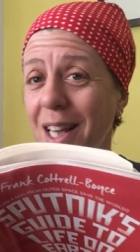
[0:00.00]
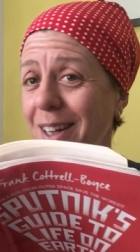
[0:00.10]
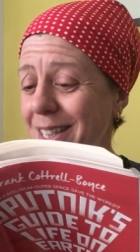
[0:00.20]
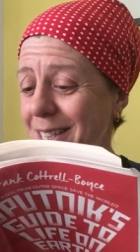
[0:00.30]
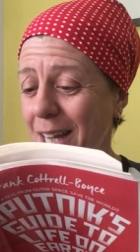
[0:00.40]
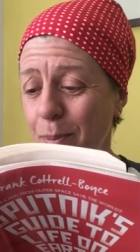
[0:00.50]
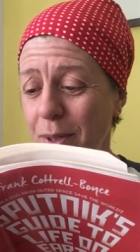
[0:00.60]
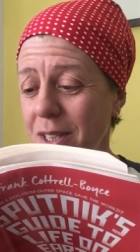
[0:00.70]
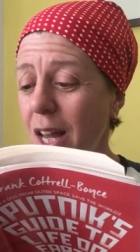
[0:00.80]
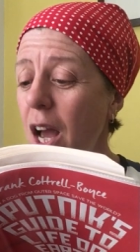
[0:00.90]
with
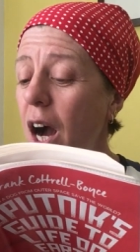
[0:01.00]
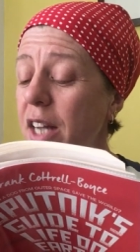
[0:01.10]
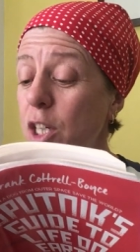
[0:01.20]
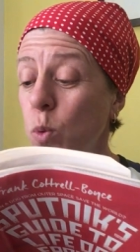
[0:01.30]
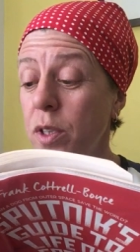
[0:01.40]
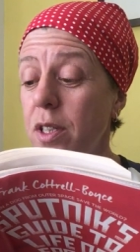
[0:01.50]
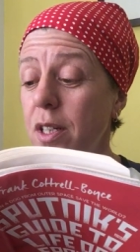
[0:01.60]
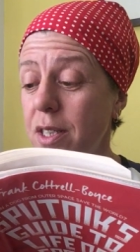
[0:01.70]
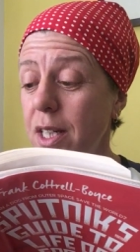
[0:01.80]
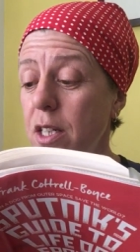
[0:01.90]
lightsabers. I just wanted
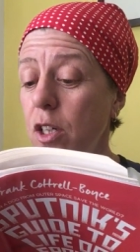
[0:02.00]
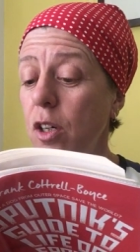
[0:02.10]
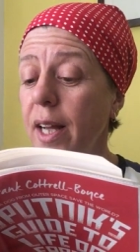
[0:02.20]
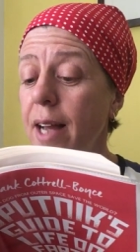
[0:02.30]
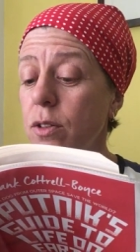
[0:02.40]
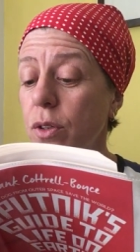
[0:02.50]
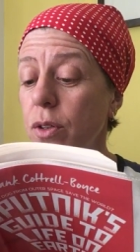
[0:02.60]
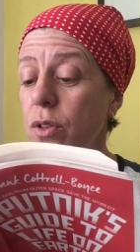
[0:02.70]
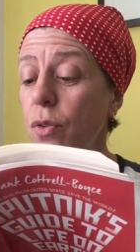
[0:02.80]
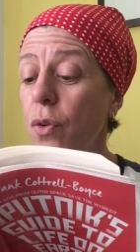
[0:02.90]
to sit and look out
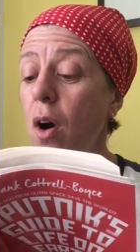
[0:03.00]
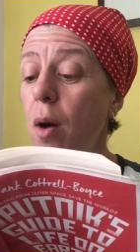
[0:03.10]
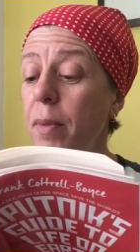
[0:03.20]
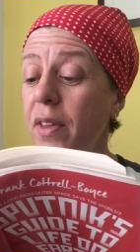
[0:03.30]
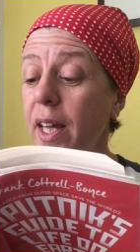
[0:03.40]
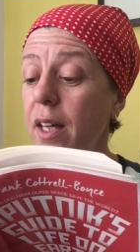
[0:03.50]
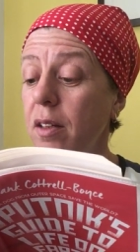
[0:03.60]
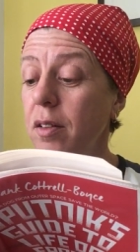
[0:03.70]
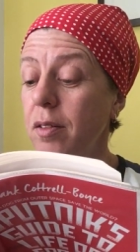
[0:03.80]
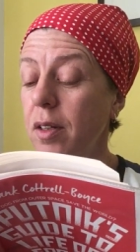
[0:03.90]
across the farm and the
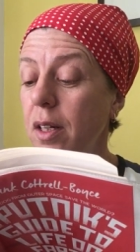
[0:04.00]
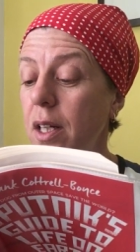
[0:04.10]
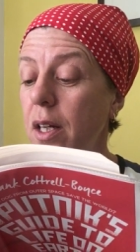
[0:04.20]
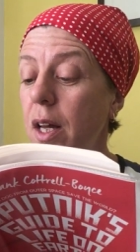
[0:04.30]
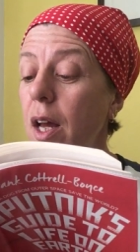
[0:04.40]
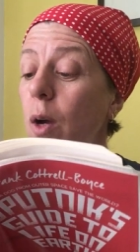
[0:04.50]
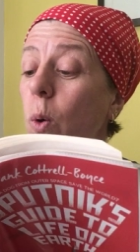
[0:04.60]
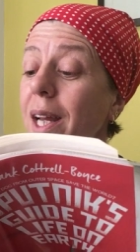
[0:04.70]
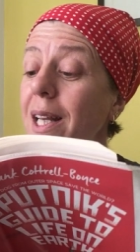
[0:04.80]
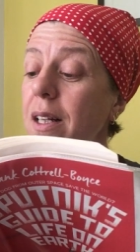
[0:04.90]
hill.
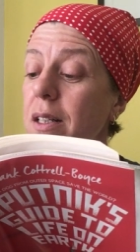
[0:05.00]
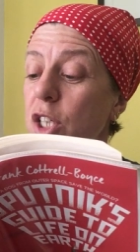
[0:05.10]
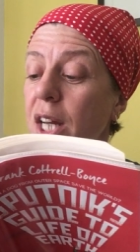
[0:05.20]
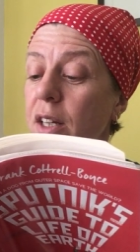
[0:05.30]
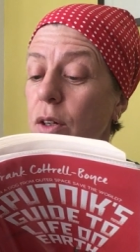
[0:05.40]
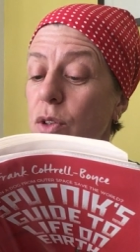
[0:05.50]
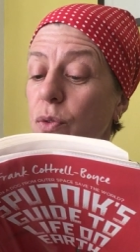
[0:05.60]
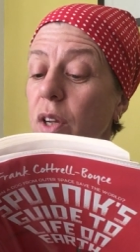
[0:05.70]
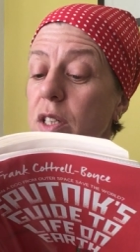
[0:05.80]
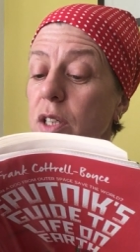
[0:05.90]
Quick little shadows
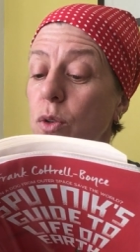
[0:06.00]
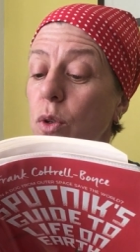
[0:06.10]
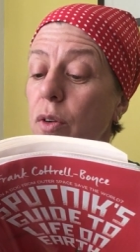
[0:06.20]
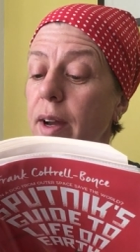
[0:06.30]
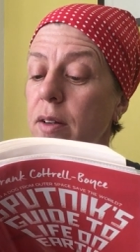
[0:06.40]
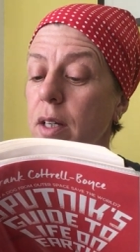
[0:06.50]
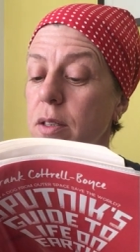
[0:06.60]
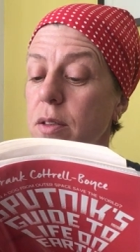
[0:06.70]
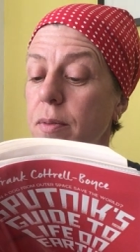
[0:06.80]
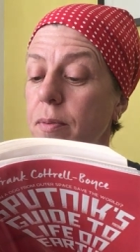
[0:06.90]
fluttered all around
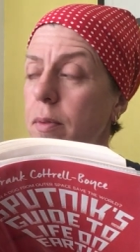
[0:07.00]
us